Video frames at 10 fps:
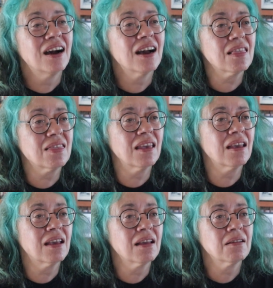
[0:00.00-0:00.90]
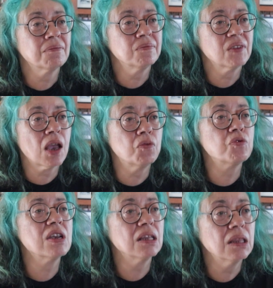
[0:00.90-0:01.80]
I think a
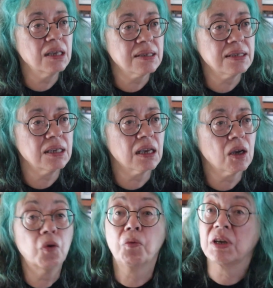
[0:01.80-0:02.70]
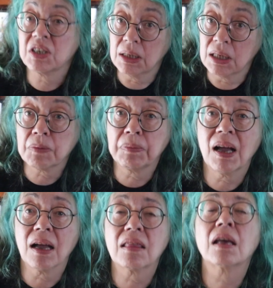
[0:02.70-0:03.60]
realistic wish list
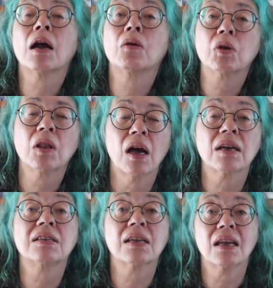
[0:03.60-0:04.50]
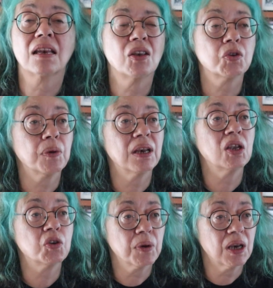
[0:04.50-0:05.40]
plant that I would like to get in
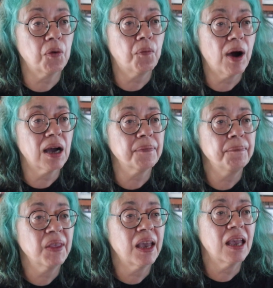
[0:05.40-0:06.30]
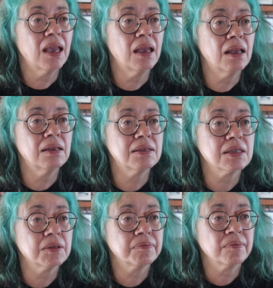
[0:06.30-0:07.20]
2021 is